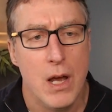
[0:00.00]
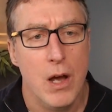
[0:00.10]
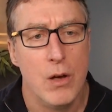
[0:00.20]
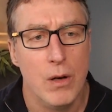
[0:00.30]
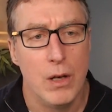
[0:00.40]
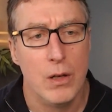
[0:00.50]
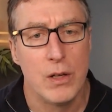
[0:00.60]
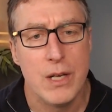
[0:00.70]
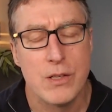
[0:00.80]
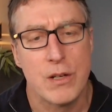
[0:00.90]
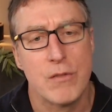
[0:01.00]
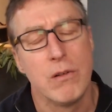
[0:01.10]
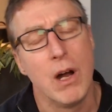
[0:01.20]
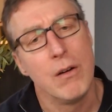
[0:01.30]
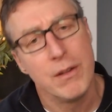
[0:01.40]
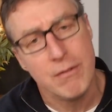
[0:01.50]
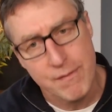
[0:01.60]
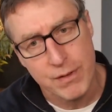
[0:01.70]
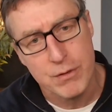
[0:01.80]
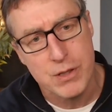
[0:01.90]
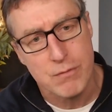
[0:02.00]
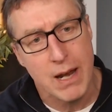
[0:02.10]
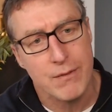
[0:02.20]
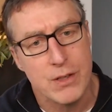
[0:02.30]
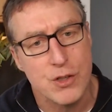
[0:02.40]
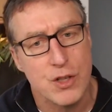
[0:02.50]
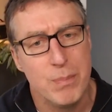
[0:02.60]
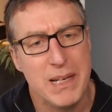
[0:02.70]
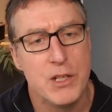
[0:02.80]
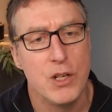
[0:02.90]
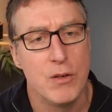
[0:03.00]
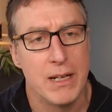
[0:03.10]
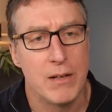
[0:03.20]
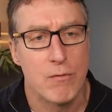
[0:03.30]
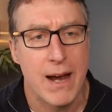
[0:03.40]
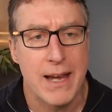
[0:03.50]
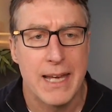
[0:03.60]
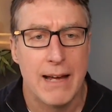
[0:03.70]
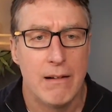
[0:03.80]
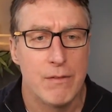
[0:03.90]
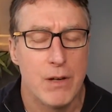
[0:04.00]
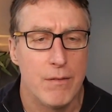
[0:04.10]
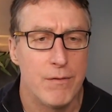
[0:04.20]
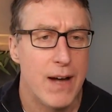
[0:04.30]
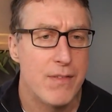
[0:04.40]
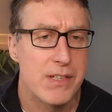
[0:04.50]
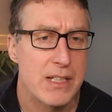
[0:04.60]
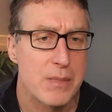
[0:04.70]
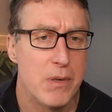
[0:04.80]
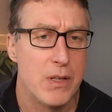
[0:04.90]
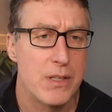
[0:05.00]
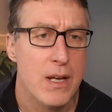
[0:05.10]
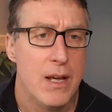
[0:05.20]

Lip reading: who are looking to grow their influence and relevance should be doing right now. I've got 5 or 6 points.